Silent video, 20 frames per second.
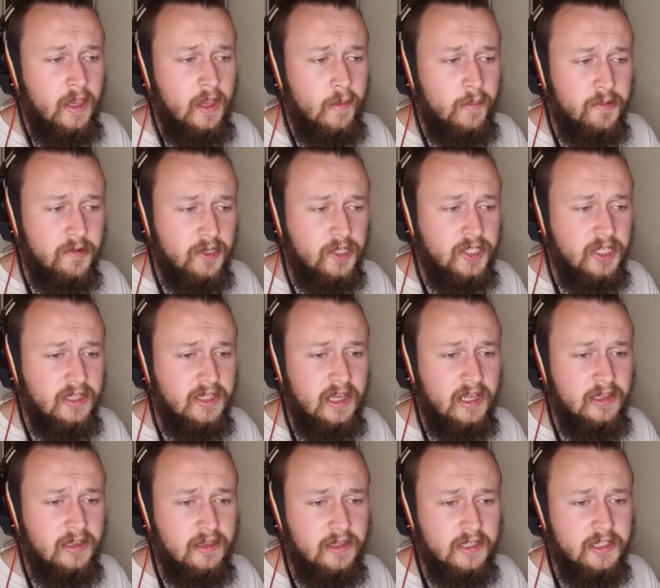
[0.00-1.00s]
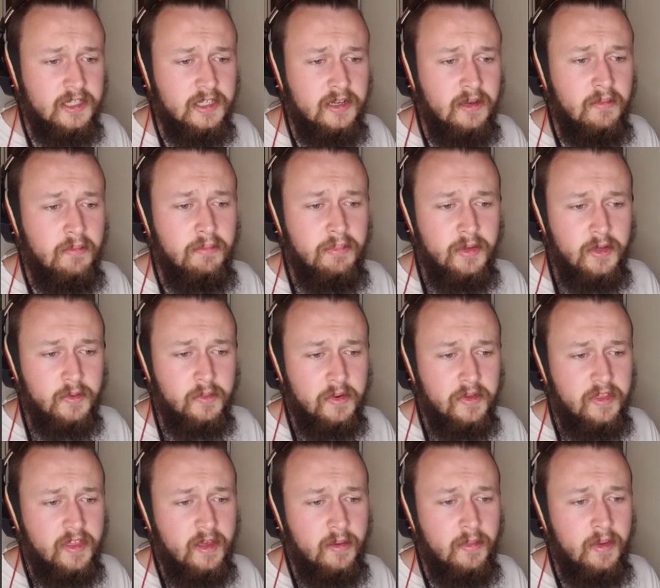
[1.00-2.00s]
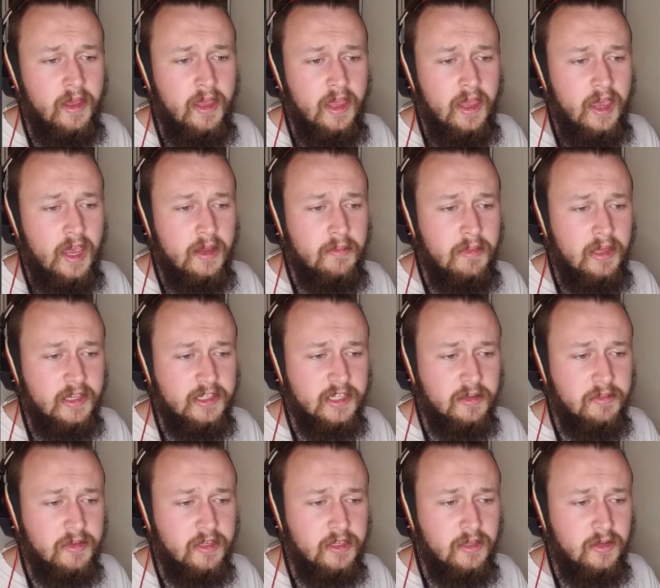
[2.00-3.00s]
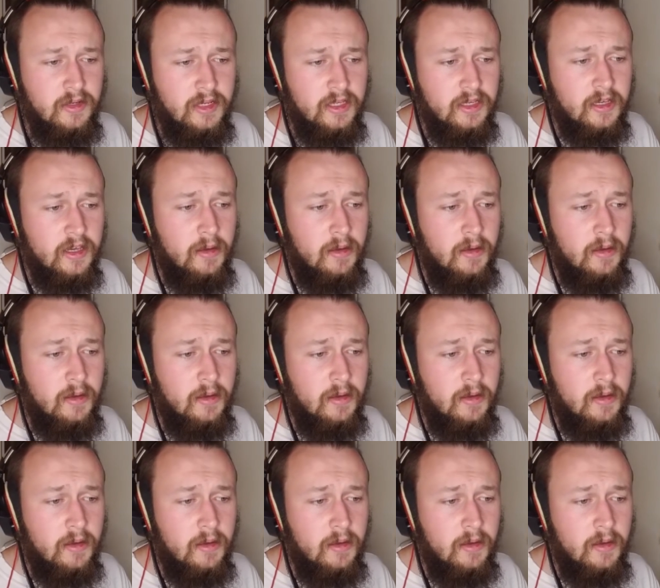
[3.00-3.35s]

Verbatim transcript: Appreciate that, listen, build with them, and make something unique.